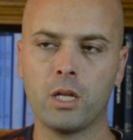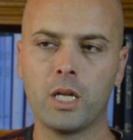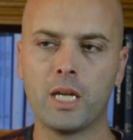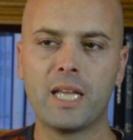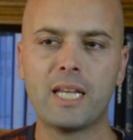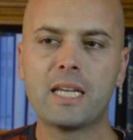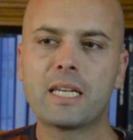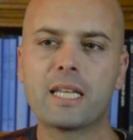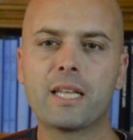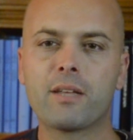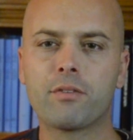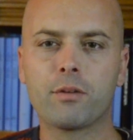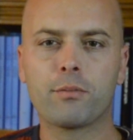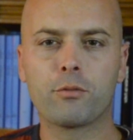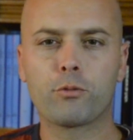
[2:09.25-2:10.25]
He didn't give
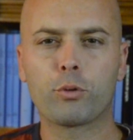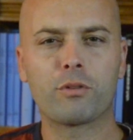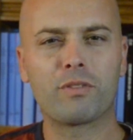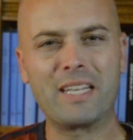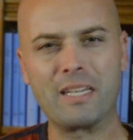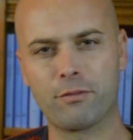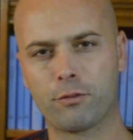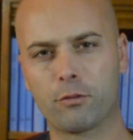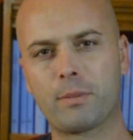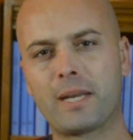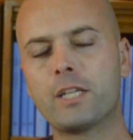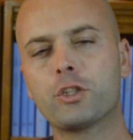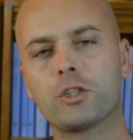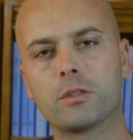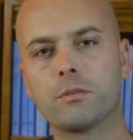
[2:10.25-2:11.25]
him sort of
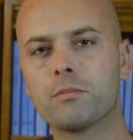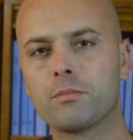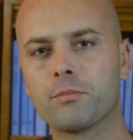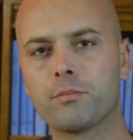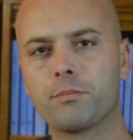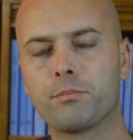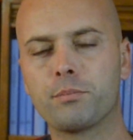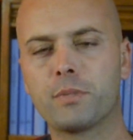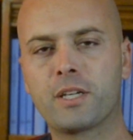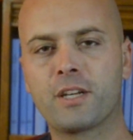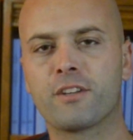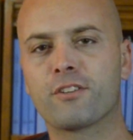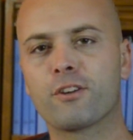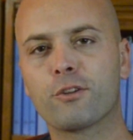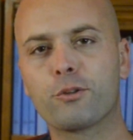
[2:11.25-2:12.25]
information
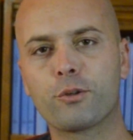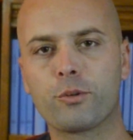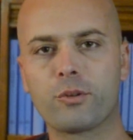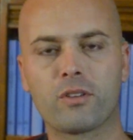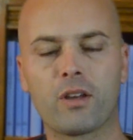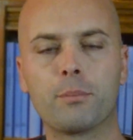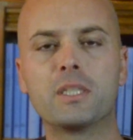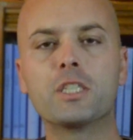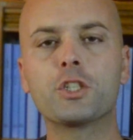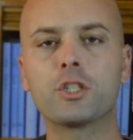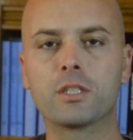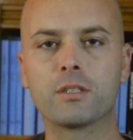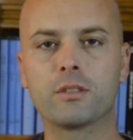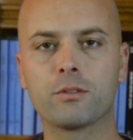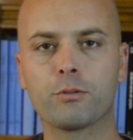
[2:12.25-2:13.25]
because our Lord was omniscient.